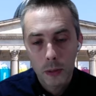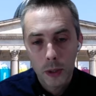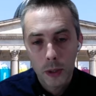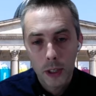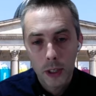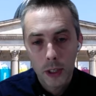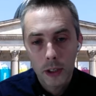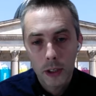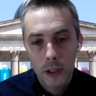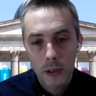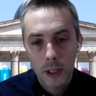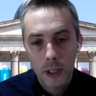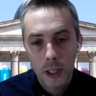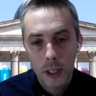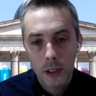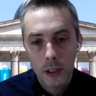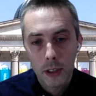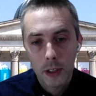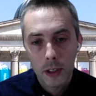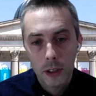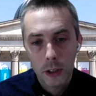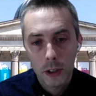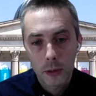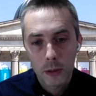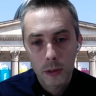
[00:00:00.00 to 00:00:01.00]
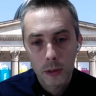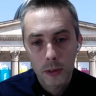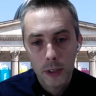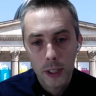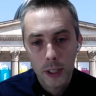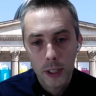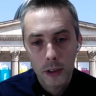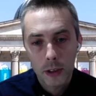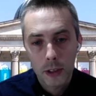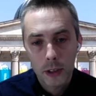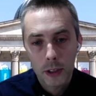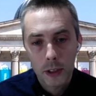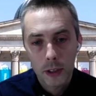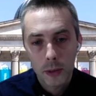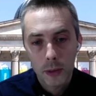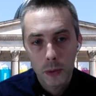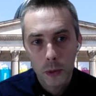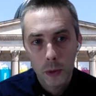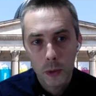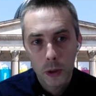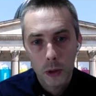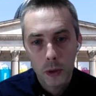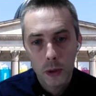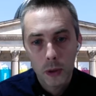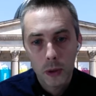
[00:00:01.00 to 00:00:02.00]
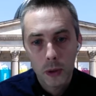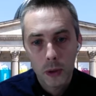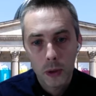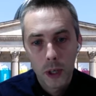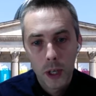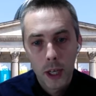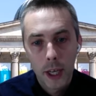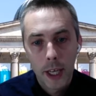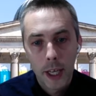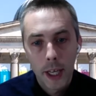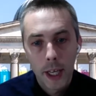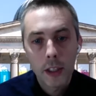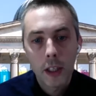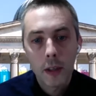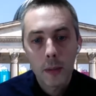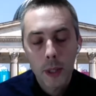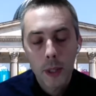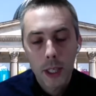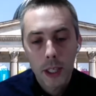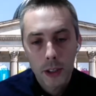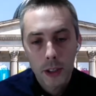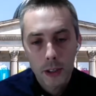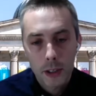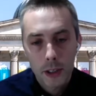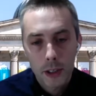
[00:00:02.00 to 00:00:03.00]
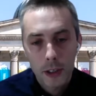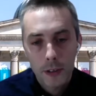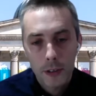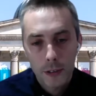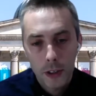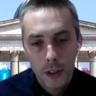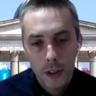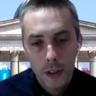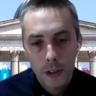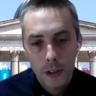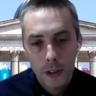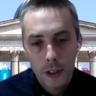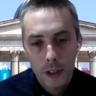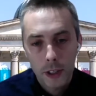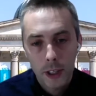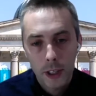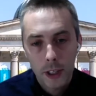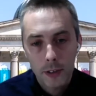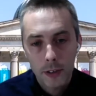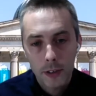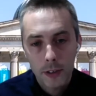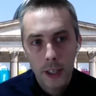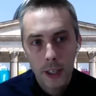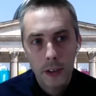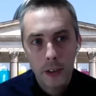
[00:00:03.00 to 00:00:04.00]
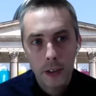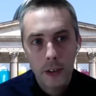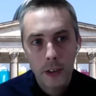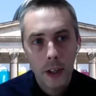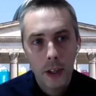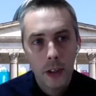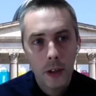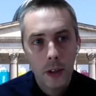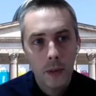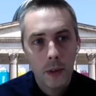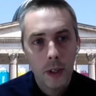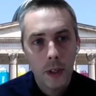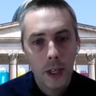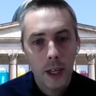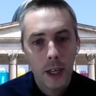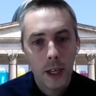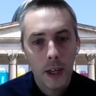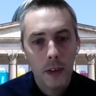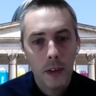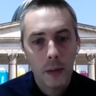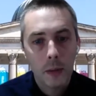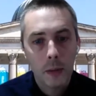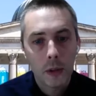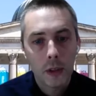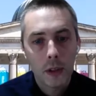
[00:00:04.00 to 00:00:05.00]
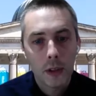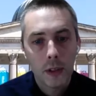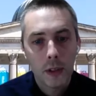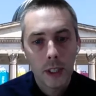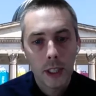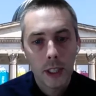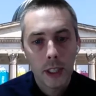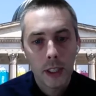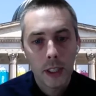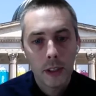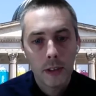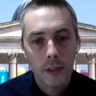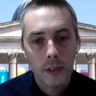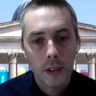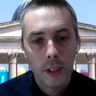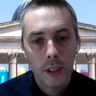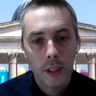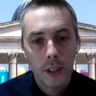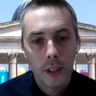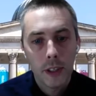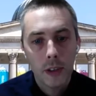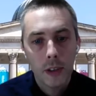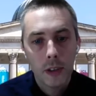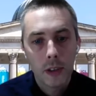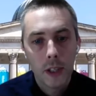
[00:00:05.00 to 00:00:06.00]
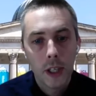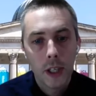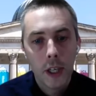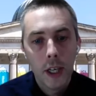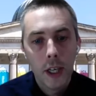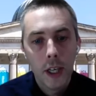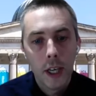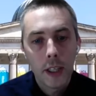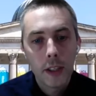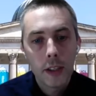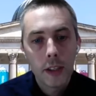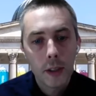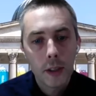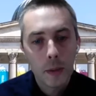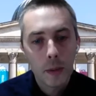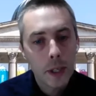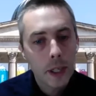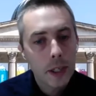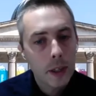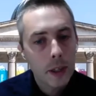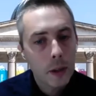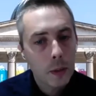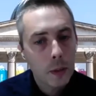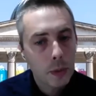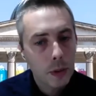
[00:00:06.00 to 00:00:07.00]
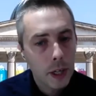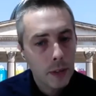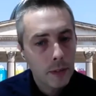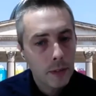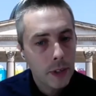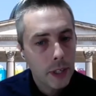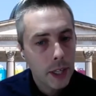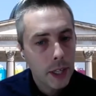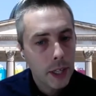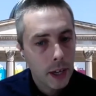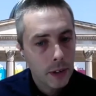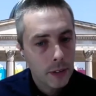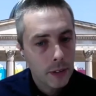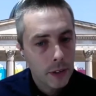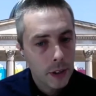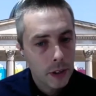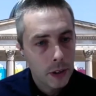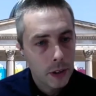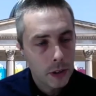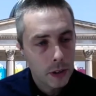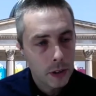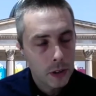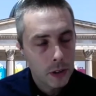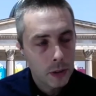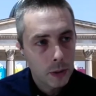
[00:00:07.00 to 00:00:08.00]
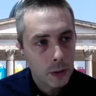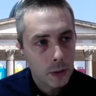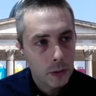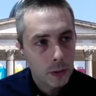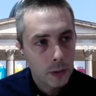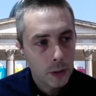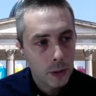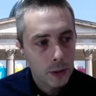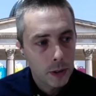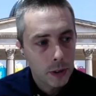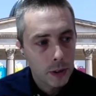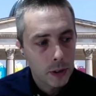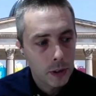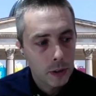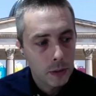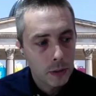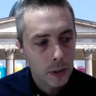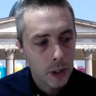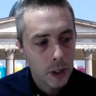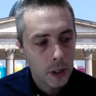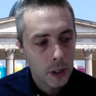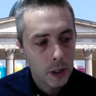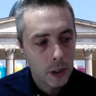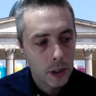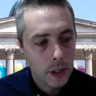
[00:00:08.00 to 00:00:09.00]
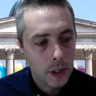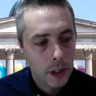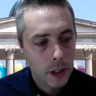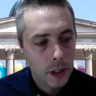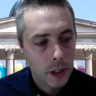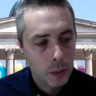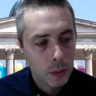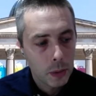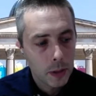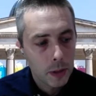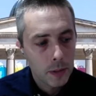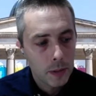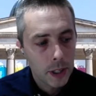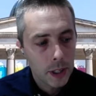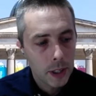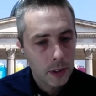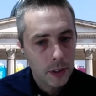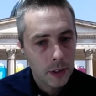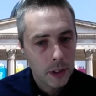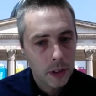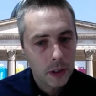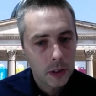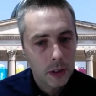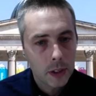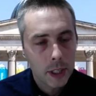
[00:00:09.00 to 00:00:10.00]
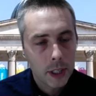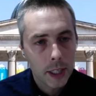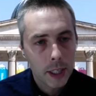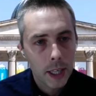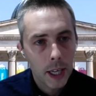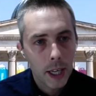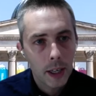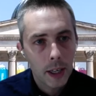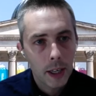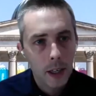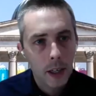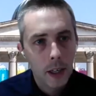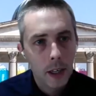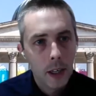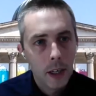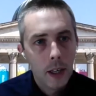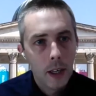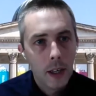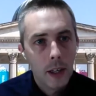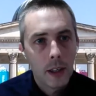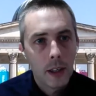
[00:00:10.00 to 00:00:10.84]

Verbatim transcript: those markers in the hospital records, because it will. It's only because of the focus that they've had on that that we're now able to identify those. And similarly, the primary care records. We've we've done some work looking at primary care records, and again,